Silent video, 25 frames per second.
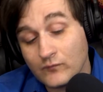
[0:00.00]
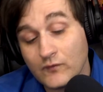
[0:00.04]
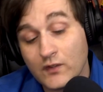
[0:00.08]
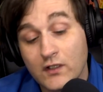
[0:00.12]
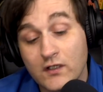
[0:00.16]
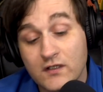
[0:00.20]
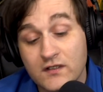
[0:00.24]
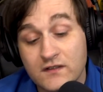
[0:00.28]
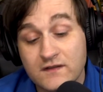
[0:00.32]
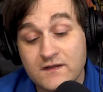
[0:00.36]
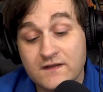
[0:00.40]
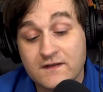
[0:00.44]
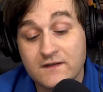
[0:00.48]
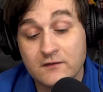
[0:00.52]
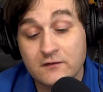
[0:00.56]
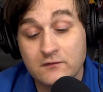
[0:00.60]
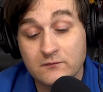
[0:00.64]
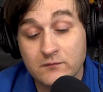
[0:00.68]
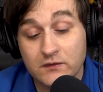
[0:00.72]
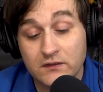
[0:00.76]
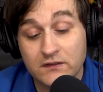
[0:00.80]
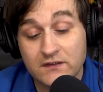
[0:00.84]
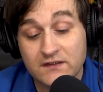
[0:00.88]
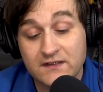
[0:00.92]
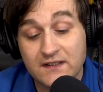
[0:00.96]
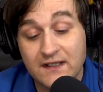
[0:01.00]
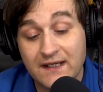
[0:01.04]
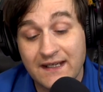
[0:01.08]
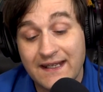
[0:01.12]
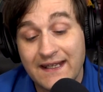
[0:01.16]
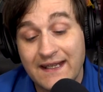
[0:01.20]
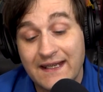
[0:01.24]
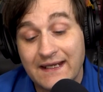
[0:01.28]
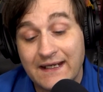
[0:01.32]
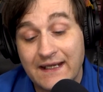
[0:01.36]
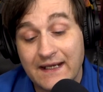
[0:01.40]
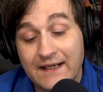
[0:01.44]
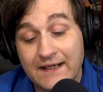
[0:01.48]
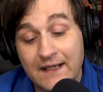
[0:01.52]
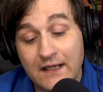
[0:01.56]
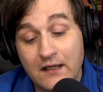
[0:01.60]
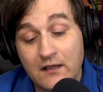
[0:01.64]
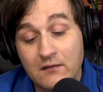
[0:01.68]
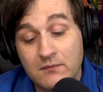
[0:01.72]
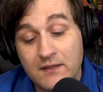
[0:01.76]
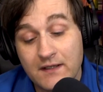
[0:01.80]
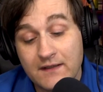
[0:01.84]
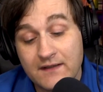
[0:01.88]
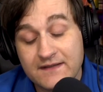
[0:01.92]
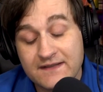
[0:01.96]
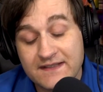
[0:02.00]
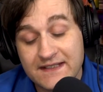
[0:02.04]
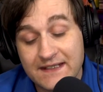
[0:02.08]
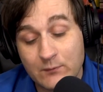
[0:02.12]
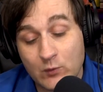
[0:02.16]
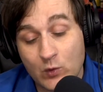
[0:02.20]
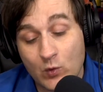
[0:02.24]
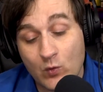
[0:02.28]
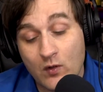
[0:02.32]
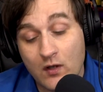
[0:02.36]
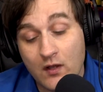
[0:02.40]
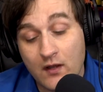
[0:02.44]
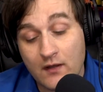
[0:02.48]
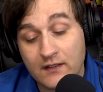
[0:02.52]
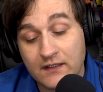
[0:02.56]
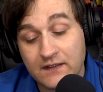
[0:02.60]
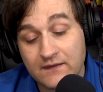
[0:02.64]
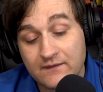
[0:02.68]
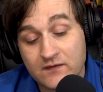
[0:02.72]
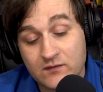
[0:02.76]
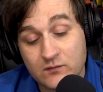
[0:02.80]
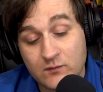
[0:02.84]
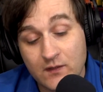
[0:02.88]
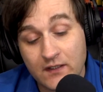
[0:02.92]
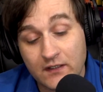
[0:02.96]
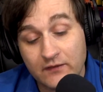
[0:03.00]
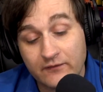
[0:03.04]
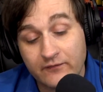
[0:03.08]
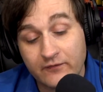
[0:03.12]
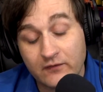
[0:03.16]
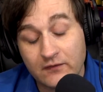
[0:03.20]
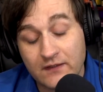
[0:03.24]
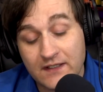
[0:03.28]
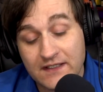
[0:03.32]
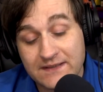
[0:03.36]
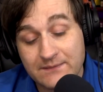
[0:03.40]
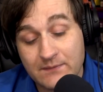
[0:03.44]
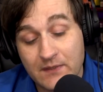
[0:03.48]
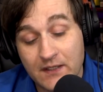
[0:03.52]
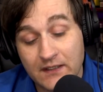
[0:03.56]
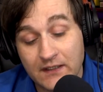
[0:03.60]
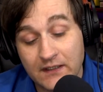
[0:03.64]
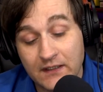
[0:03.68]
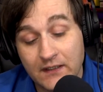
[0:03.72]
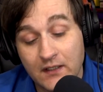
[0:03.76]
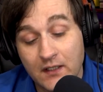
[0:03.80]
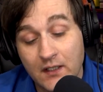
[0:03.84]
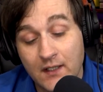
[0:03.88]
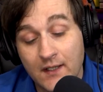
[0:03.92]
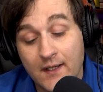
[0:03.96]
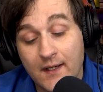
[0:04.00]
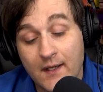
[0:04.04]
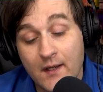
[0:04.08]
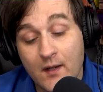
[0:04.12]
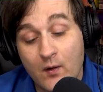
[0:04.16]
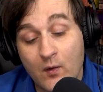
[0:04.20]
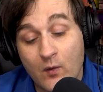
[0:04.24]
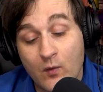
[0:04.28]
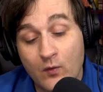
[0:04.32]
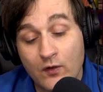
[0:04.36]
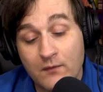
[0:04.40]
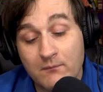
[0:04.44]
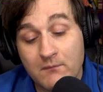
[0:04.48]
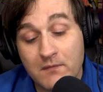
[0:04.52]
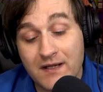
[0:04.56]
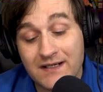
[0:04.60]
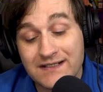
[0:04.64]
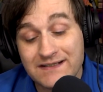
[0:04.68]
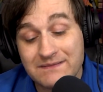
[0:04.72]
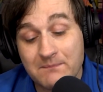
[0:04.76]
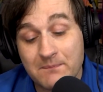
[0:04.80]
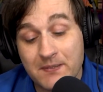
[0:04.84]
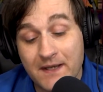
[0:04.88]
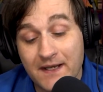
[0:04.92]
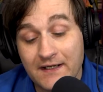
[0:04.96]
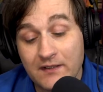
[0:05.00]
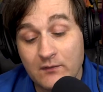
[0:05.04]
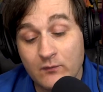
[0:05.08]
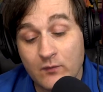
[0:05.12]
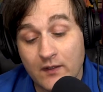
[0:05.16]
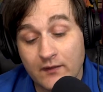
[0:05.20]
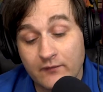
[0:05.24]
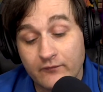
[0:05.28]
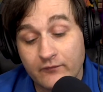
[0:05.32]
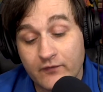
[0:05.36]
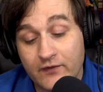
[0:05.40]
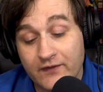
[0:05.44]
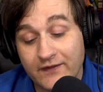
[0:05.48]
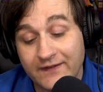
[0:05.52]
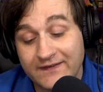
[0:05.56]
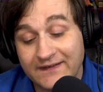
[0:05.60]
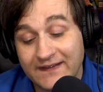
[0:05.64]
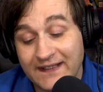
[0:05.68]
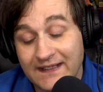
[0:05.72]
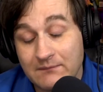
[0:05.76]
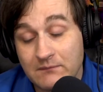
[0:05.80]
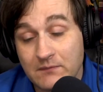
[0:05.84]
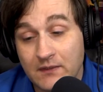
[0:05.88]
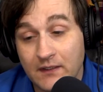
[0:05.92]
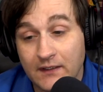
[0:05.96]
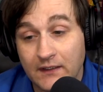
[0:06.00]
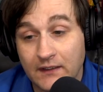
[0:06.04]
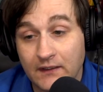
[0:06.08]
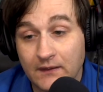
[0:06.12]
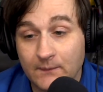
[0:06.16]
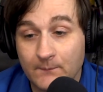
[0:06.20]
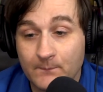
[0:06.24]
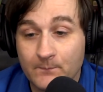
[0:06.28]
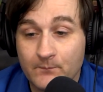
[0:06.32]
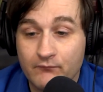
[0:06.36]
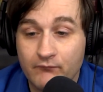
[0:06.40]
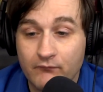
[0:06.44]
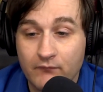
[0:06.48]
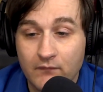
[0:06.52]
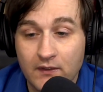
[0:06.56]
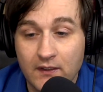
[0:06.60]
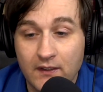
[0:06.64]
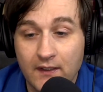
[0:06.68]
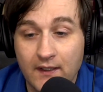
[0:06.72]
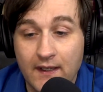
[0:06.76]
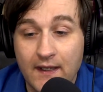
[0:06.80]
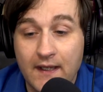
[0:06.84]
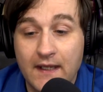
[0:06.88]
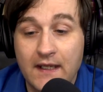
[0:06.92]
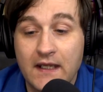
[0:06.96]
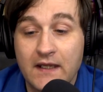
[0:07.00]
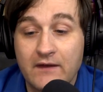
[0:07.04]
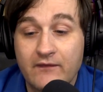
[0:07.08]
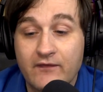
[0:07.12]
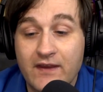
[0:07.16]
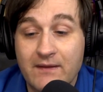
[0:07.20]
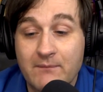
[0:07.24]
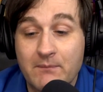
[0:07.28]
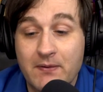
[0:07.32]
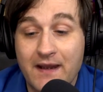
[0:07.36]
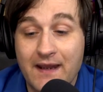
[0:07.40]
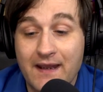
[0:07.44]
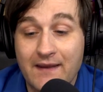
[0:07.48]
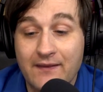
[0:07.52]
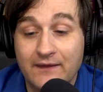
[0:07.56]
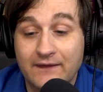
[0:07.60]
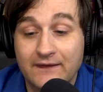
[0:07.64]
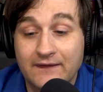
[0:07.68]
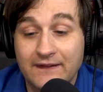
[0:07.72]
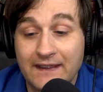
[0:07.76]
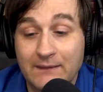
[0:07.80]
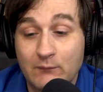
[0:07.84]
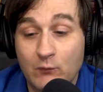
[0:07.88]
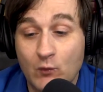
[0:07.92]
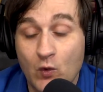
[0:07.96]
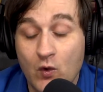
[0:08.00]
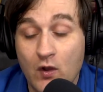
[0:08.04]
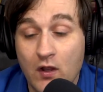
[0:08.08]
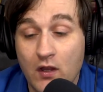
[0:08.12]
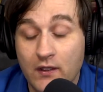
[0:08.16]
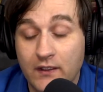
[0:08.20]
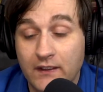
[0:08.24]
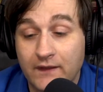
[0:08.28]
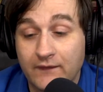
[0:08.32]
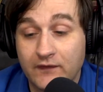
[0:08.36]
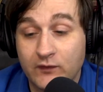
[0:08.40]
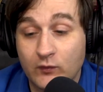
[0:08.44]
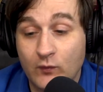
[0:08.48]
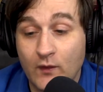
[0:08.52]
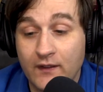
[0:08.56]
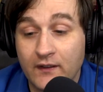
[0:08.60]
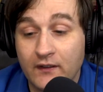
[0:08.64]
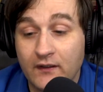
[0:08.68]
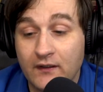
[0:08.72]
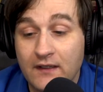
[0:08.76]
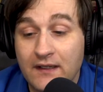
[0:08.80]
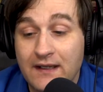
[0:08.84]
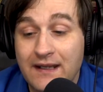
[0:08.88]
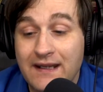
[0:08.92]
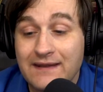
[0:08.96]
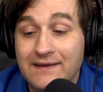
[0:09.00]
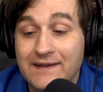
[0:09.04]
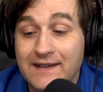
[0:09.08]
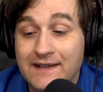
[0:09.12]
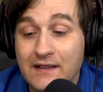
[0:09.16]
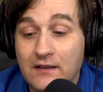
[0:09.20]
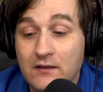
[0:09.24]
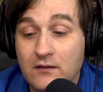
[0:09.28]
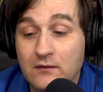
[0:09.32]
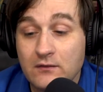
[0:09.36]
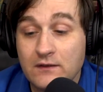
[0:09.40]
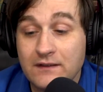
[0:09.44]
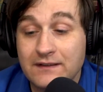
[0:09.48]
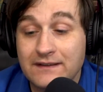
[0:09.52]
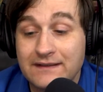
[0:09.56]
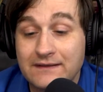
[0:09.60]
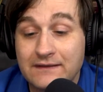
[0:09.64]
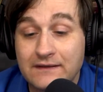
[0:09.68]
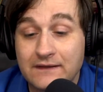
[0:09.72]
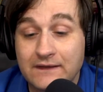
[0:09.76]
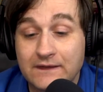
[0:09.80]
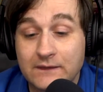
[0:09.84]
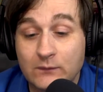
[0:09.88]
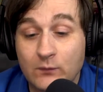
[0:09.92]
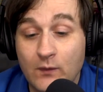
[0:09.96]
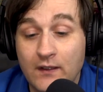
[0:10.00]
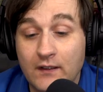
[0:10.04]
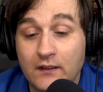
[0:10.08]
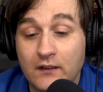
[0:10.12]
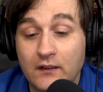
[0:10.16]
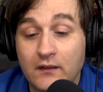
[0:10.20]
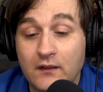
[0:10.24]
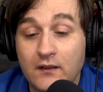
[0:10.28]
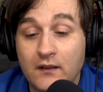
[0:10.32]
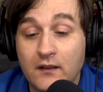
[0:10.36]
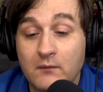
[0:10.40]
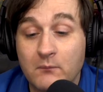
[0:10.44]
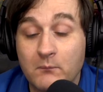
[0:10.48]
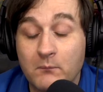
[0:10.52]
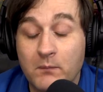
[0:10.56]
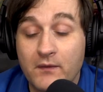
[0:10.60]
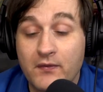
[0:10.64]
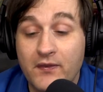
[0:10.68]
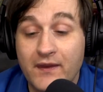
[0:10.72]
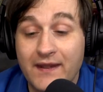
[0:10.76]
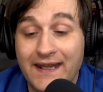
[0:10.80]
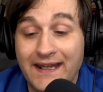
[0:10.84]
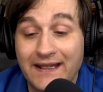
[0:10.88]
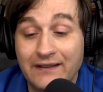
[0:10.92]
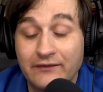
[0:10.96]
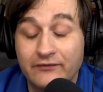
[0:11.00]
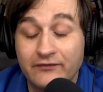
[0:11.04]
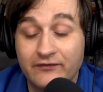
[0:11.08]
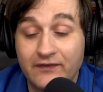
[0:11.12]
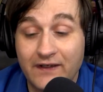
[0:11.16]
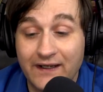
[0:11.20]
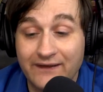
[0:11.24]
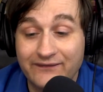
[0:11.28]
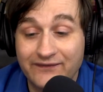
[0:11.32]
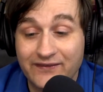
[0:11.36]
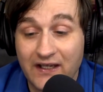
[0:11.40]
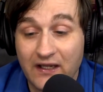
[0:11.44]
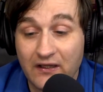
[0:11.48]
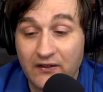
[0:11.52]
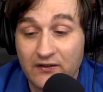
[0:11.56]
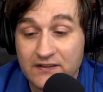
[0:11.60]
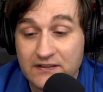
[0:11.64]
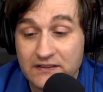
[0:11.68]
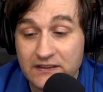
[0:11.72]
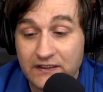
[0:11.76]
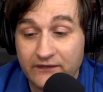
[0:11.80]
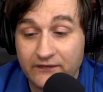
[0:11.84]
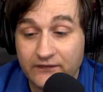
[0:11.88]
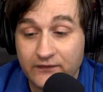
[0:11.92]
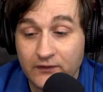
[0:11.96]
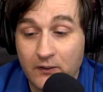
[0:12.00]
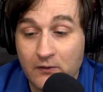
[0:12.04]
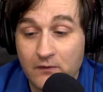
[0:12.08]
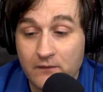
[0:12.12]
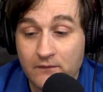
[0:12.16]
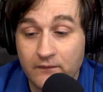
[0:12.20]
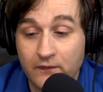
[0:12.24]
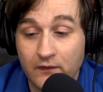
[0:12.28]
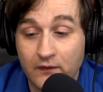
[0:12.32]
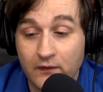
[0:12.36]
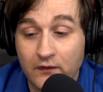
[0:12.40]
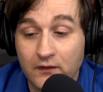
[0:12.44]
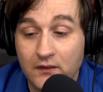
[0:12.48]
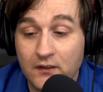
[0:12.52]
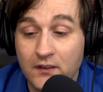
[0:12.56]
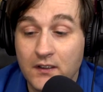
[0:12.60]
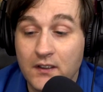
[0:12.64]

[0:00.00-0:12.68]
Consumers can now buy the same quality of sweater for less money, or a much better one for the same money. If they buy the same quality of sweater, they not only get the sweater, but they have $5 left over,